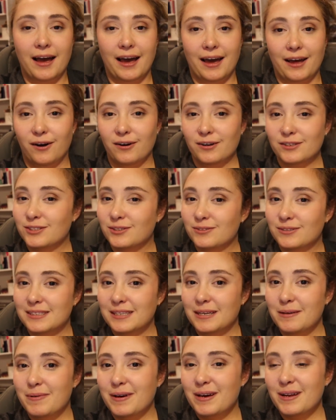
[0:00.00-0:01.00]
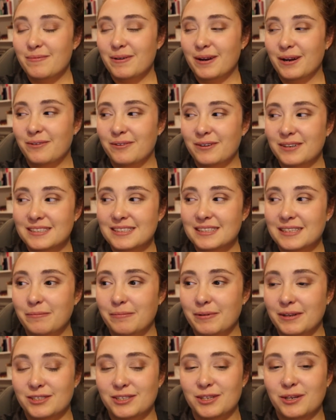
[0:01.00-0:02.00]
and also sleep in, but I don't want to
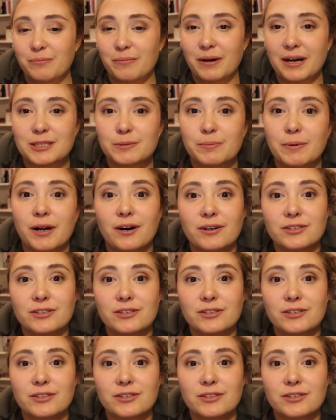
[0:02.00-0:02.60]
sleep in too much. But